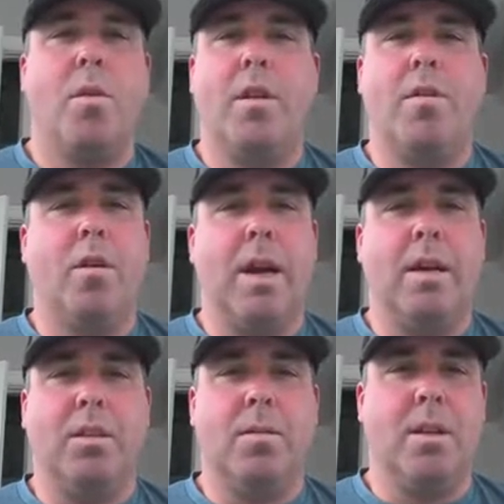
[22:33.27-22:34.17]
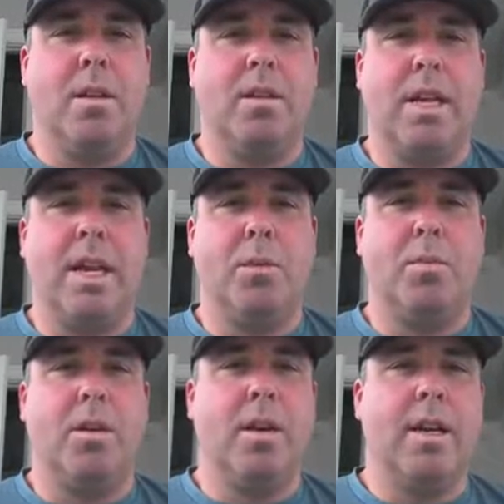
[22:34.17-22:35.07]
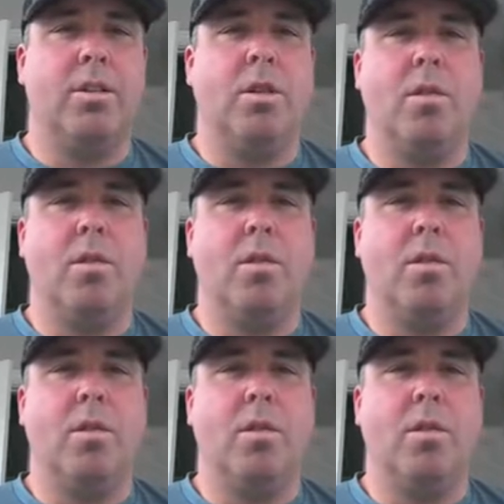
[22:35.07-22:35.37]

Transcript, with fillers: We don't know how some of these guys progress.